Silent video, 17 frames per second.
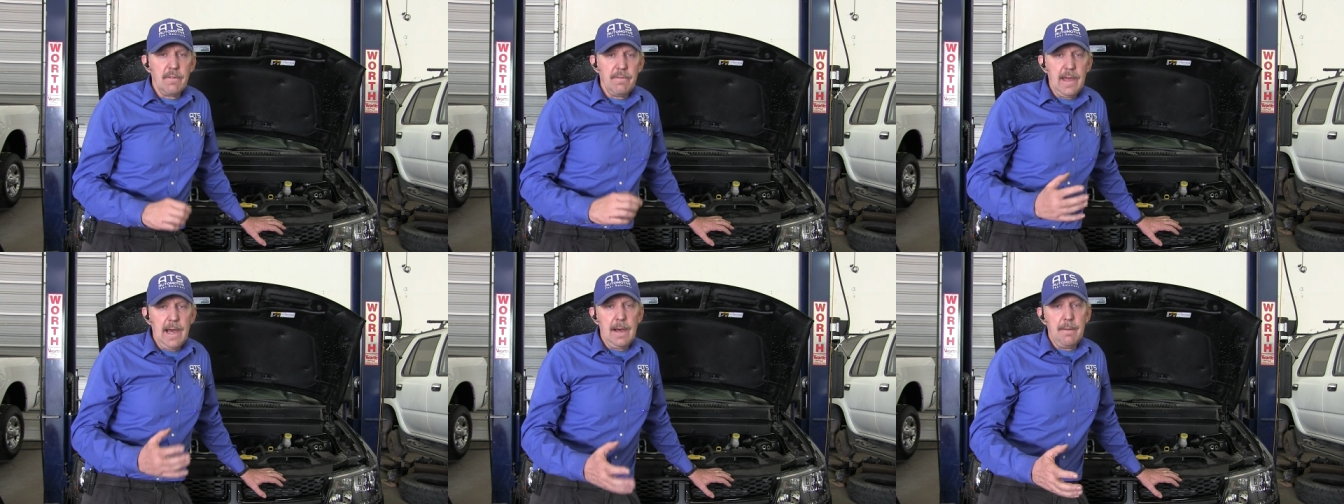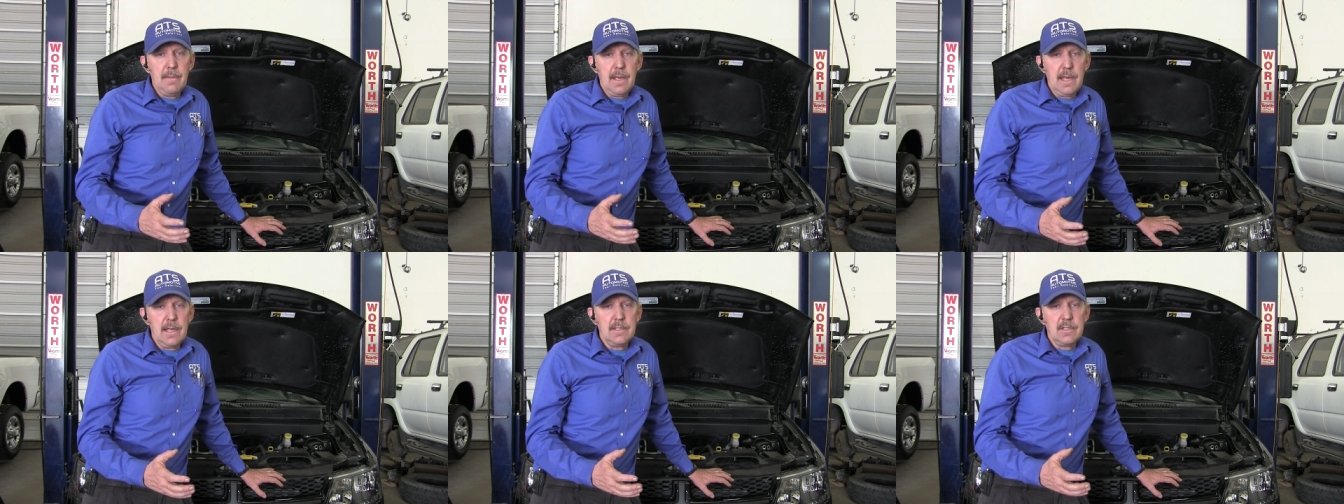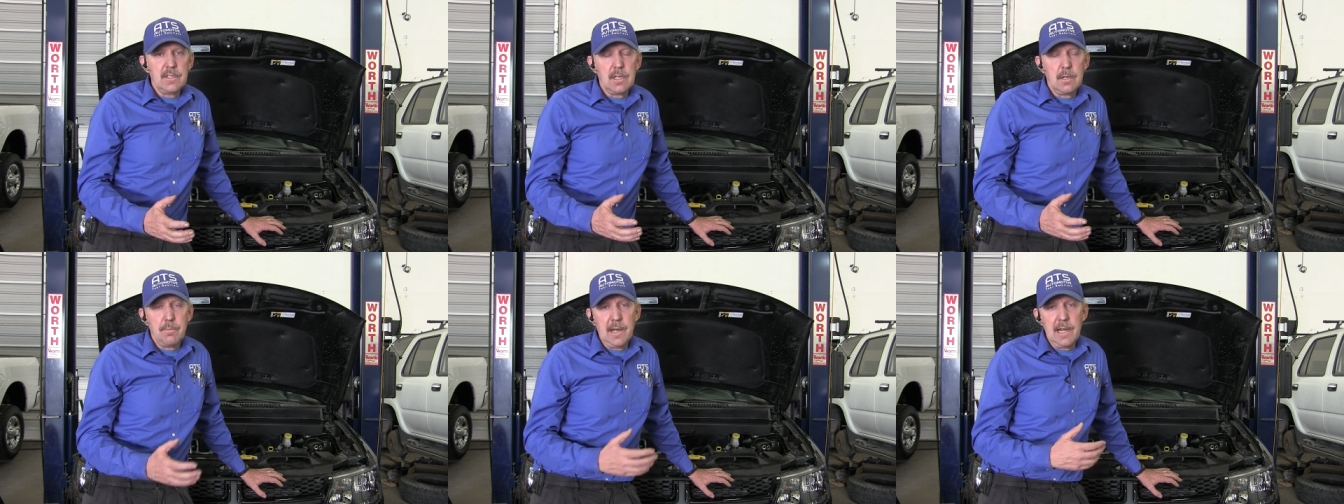That means
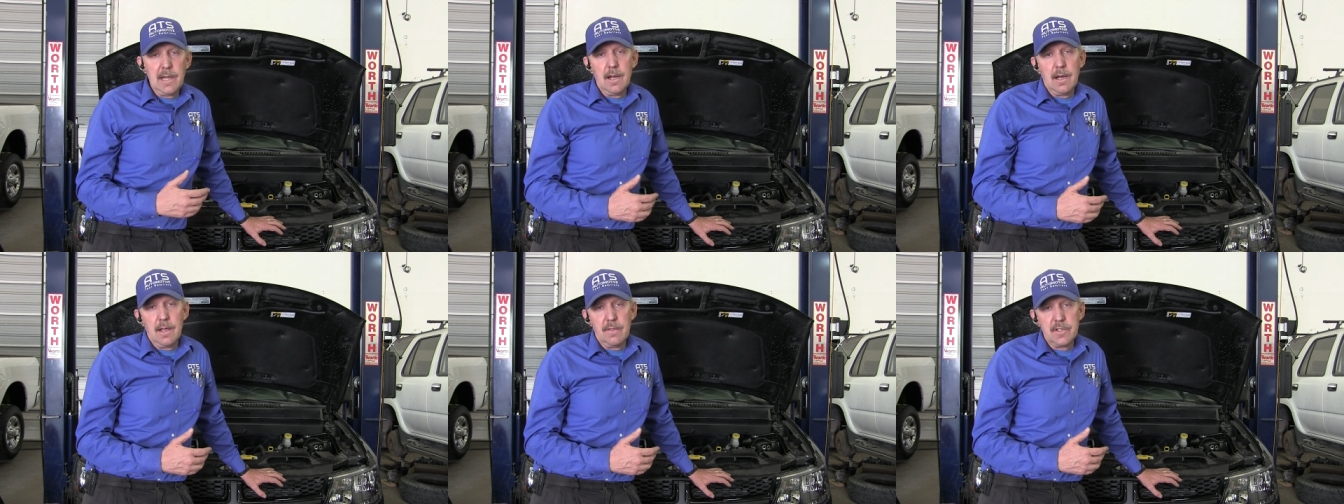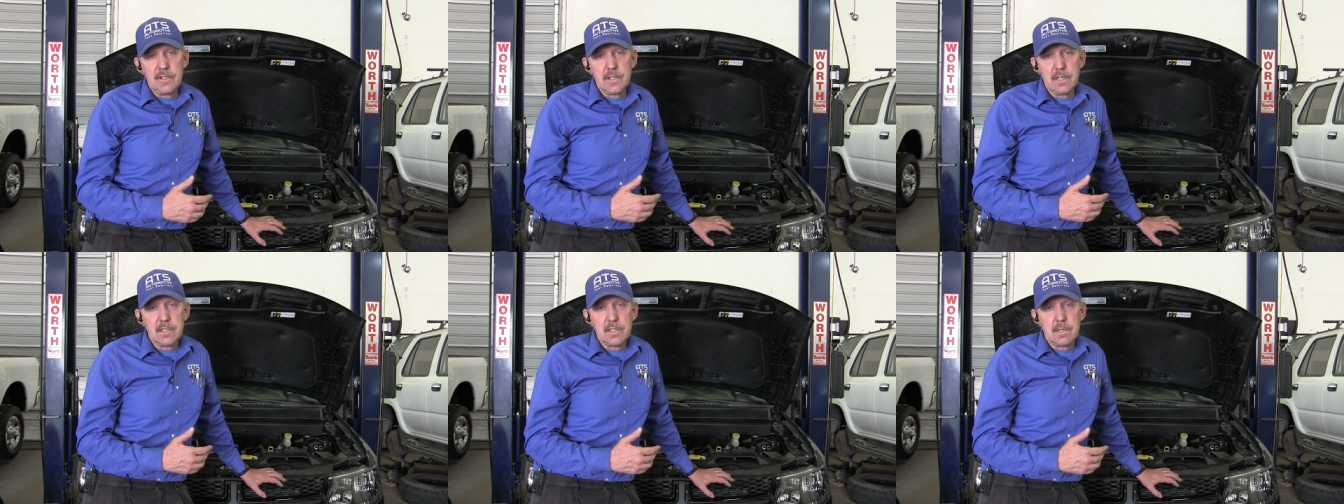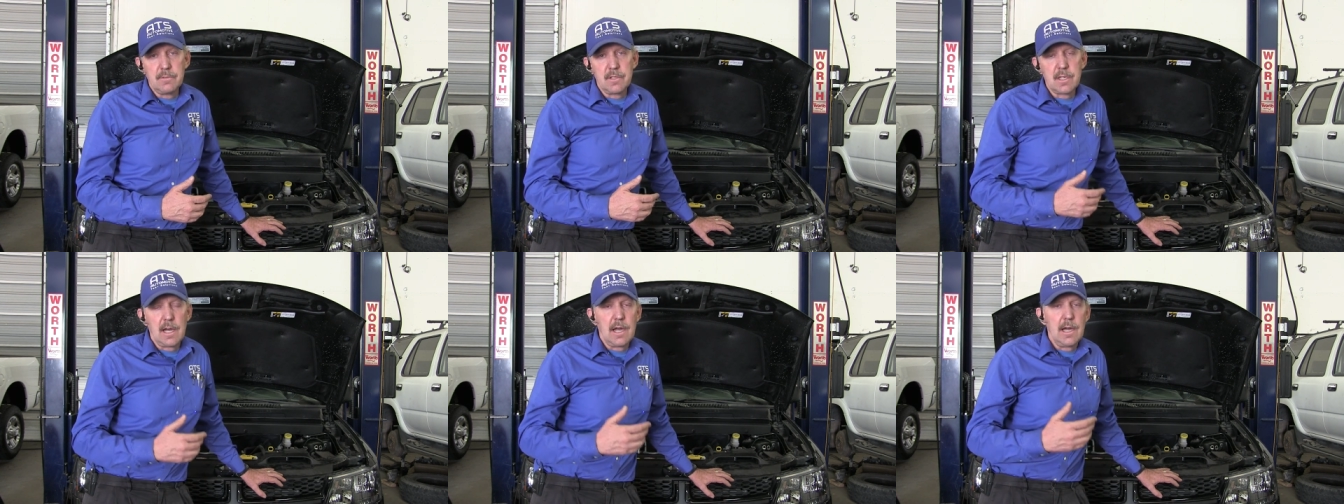that depending on the
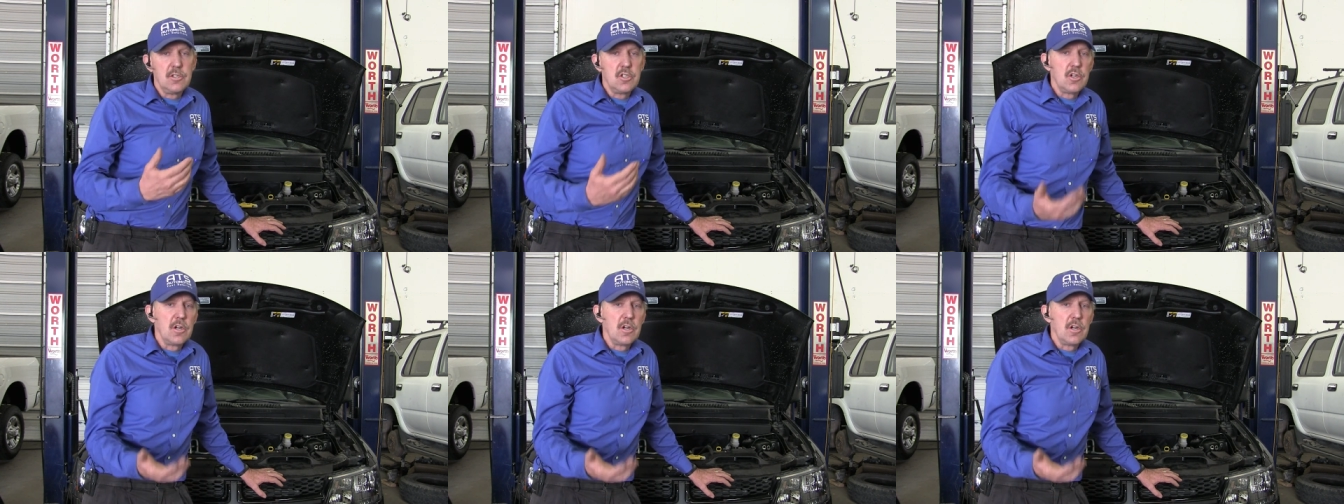system size,